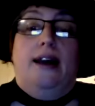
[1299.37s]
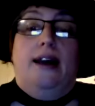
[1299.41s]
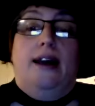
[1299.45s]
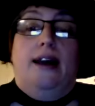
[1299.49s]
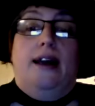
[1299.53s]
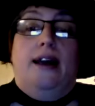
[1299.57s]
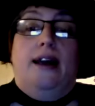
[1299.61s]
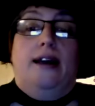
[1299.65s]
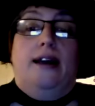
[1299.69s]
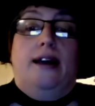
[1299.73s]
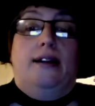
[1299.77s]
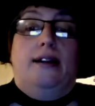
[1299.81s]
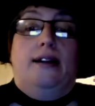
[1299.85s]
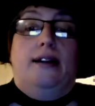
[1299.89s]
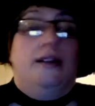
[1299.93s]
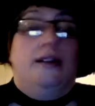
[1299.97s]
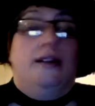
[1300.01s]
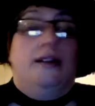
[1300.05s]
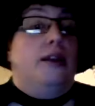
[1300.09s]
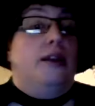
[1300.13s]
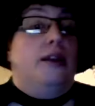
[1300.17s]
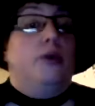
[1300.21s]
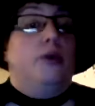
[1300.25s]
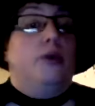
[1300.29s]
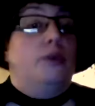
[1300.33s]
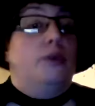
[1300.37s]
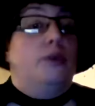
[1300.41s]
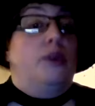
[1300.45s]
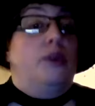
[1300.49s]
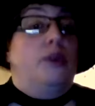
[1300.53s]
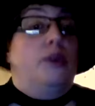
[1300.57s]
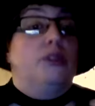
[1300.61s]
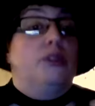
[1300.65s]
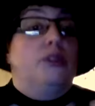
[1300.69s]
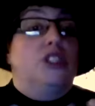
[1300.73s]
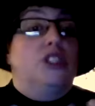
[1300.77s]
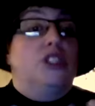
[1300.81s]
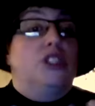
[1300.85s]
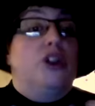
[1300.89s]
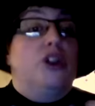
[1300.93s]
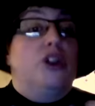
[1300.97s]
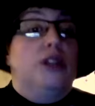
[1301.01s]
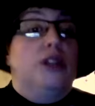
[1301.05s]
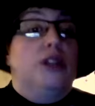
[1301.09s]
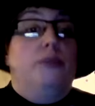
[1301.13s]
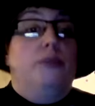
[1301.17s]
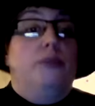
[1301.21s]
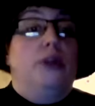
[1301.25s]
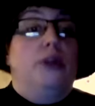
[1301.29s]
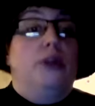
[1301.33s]
And they were they were just starting
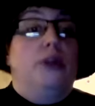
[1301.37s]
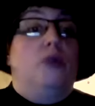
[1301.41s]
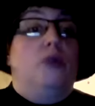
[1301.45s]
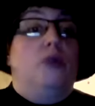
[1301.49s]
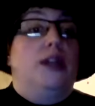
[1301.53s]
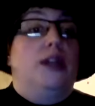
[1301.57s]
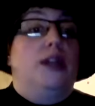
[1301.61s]
to build one.